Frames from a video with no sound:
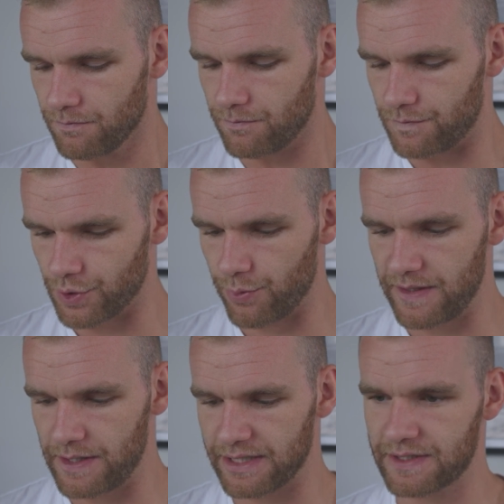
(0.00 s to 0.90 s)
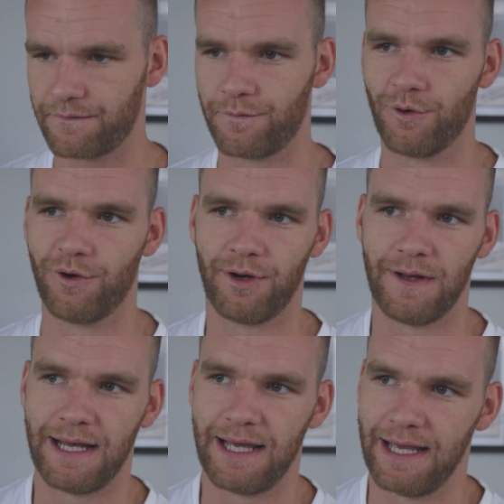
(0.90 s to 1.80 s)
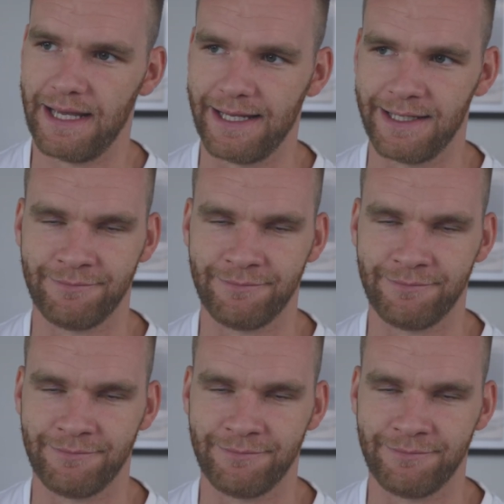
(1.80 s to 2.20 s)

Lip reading: doing this for a